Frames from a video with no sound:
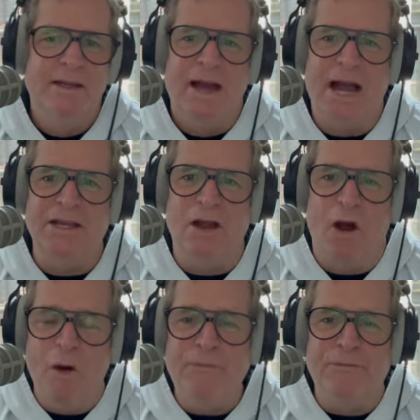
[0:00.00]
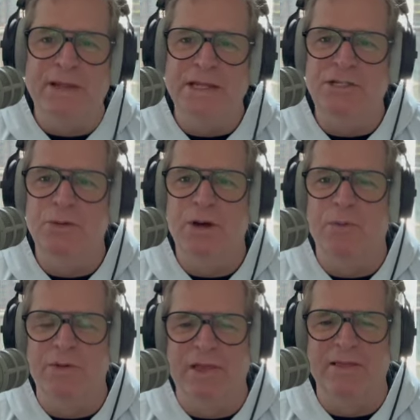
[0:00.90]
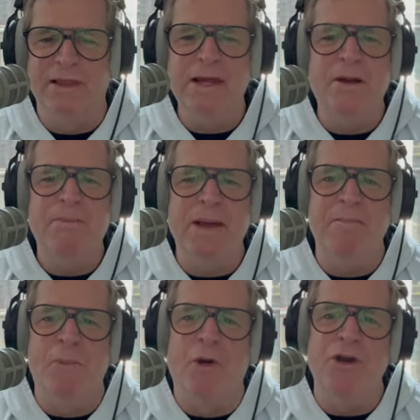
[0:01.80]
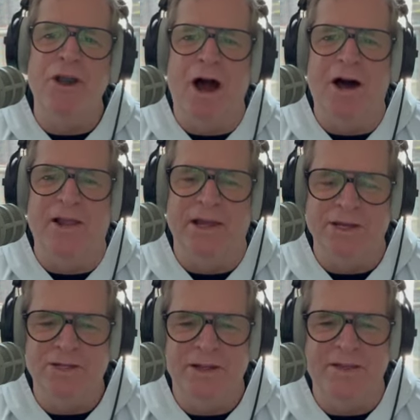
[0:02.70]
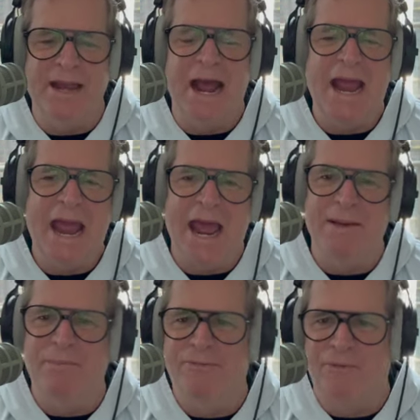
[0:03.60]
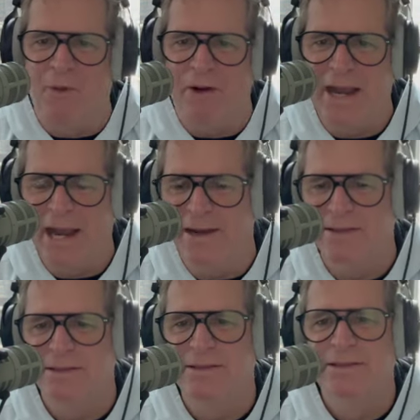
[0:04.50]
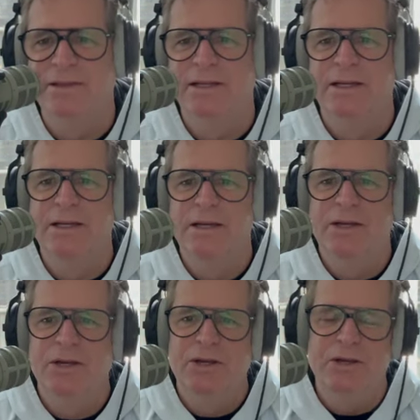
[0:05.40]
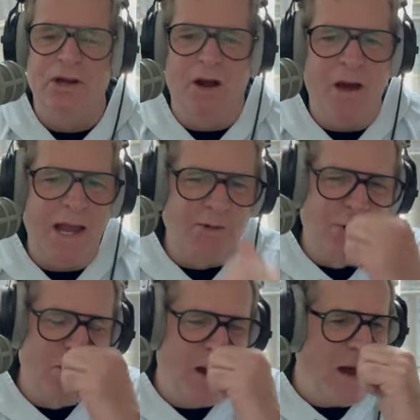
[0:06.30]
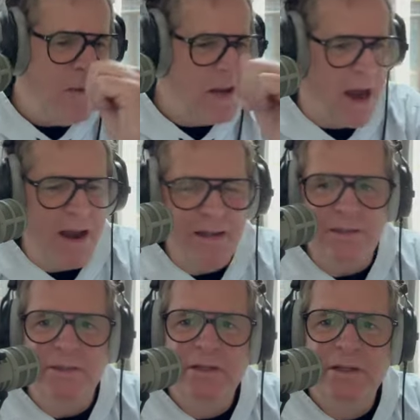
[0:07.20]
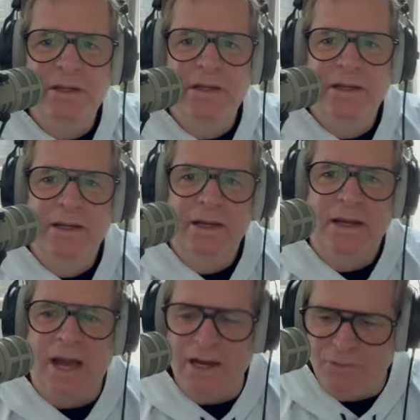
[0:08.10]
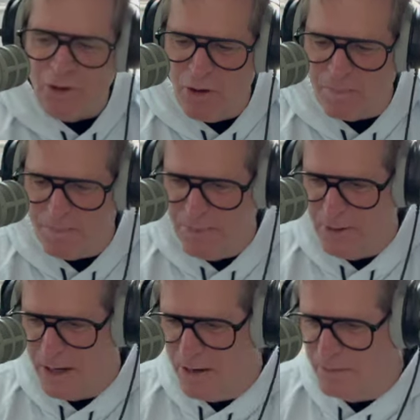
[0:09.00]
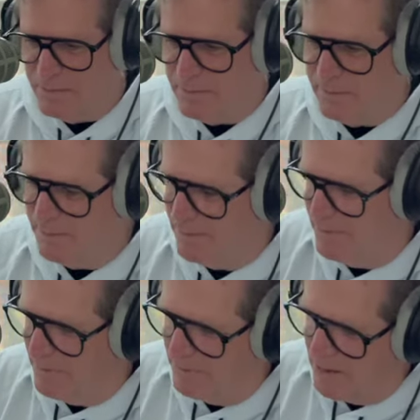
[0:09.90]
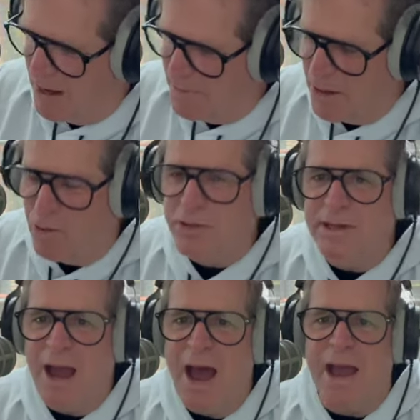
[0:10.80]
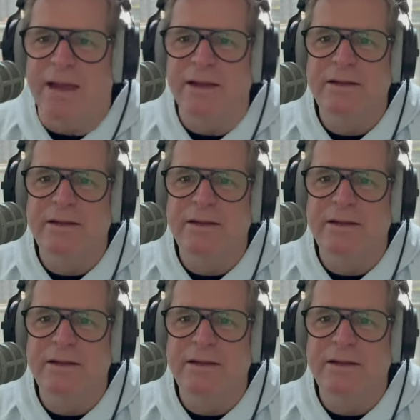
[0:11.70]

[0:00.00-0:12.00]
I'd hopefully do it with a little bit more knowledge than I had beforehand. I'll be honest. I grew up, I'm an older guy.